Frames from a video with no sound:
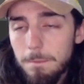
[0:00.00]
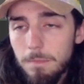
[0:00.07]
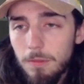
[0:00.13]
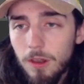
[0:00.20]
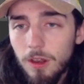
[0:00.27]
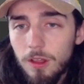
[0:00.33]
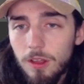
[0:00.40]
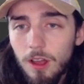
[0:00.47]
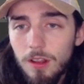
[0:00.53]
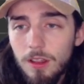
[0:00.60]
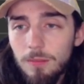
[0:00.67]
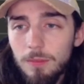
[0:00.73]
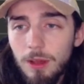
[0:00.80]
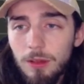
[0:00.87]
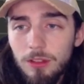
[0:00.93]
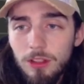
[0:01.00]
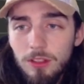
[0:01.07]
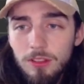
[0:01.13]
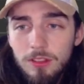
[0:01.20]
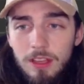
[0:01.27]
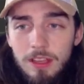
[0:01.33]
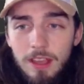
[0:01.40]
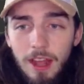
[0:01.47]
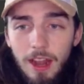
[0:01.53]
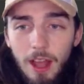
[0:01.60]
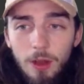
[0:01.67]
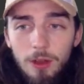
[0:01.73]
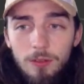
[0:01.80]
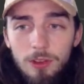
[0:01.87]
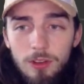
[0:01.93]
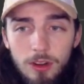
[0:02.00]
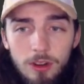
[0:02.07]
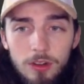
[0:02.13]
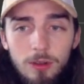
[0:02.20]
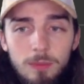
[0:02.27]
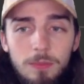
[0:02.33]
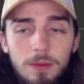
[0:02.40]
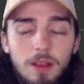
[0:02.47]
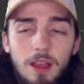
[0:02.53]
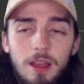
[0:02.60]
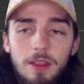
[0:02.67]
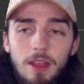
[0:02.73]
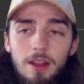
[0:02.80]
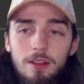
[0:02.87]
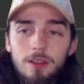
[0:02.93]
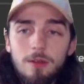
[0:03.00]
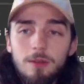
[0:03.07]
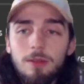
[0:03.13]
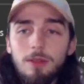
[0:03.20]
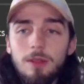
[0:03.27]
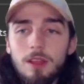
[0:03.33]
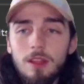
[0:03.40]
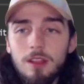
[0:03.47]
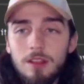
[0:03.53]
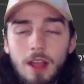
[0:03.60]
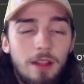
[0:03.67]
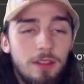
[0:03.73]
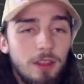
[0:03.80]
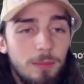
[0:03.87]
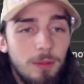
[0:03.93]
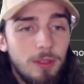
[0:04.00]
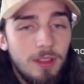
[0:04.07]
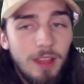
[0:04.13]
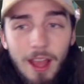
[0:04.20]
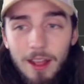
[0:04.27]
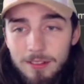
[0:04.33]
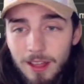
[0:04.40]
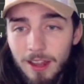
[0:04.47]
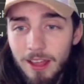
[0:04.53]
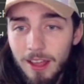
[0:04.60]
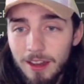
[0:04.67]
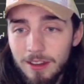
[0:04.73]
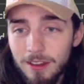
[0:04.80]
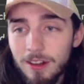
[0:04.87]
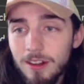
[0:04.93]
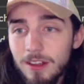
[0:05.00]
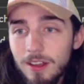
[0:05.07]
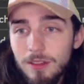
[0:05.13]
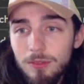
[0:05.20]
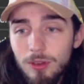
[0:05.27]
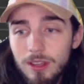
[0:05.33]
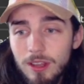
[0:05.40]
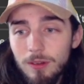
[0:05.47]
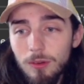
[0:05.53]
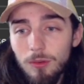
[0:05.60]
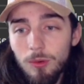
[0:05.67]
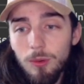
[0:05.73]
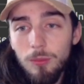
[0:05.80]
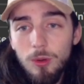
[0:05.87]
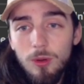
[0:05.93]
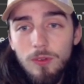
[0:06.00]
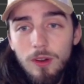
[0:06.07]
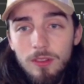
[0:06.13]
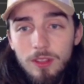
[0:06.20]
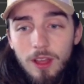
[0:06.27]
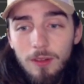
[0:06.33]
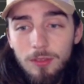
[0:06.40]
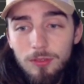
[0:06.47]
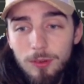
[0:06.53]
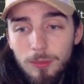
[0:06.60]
And the concept now is just to get out of Trick Room, and that's gonna be the task at hand here. If we can remove ourselves from